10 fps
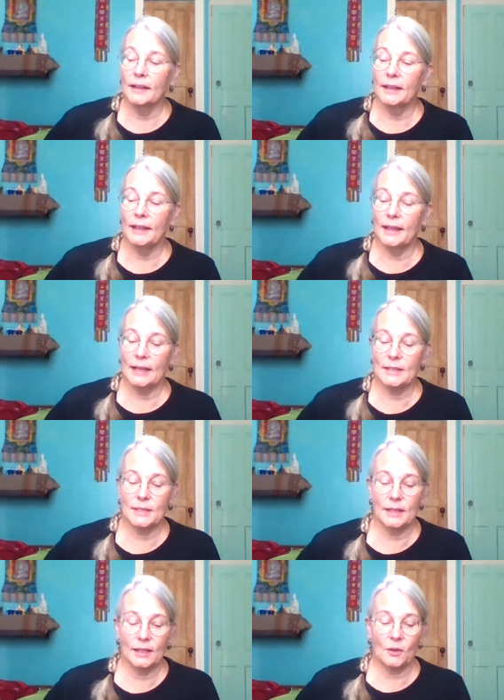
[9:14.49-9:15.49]
He
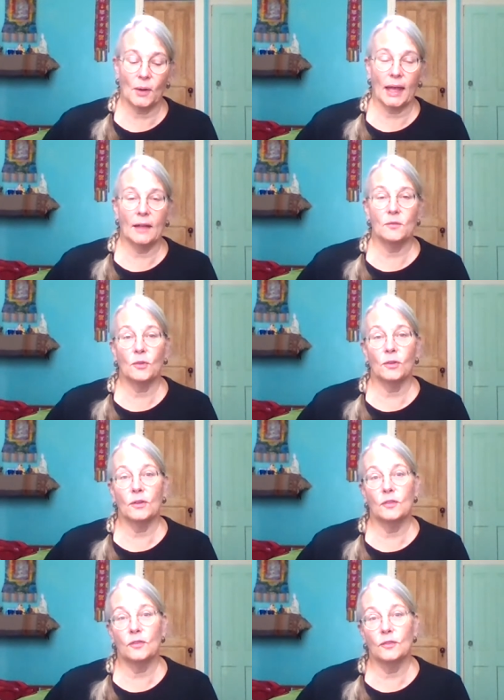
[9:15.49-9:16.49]
gets a handful
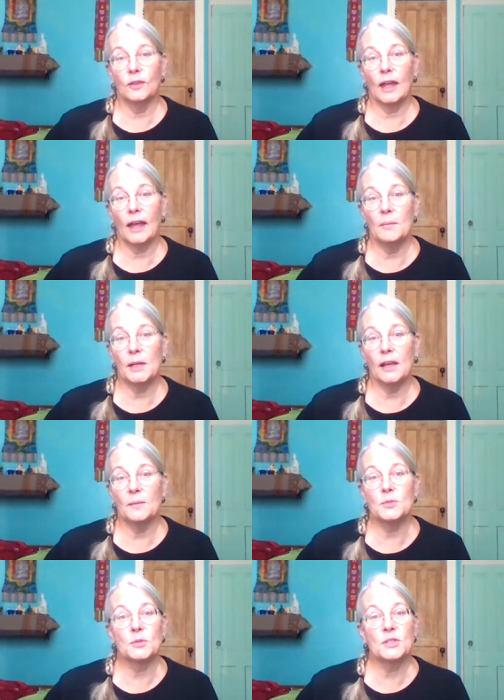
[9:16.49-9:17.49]
of
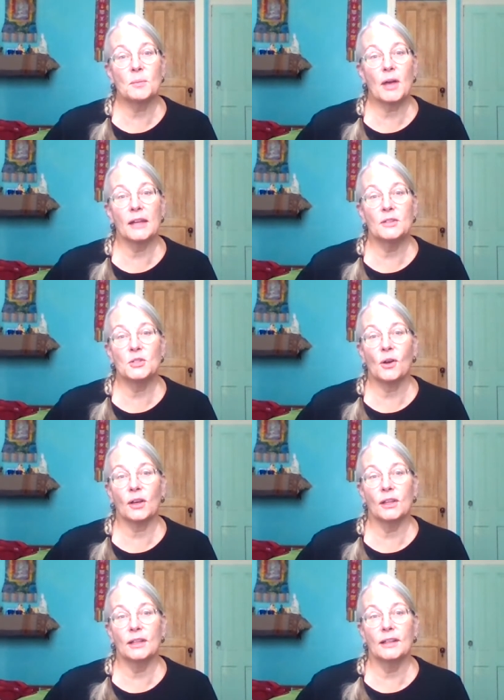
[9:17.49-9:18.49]
M&Ms or some kind of
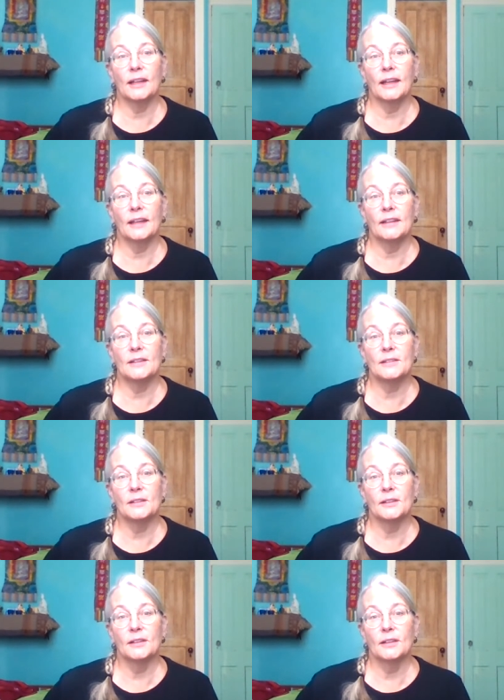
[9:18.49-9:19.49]
chocolate, and
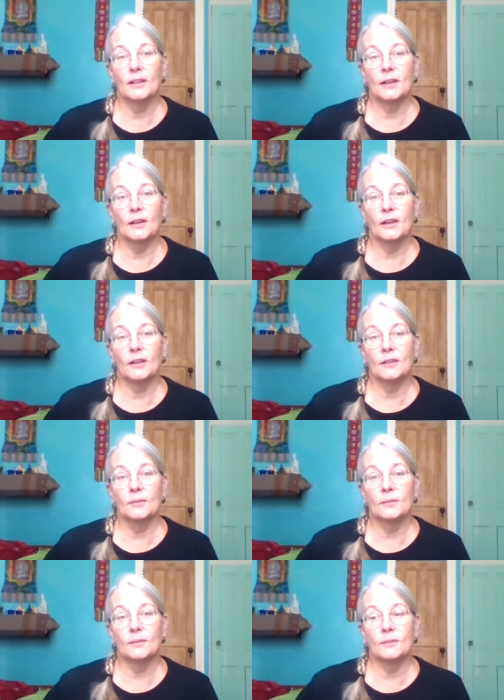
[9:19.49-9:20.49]
um,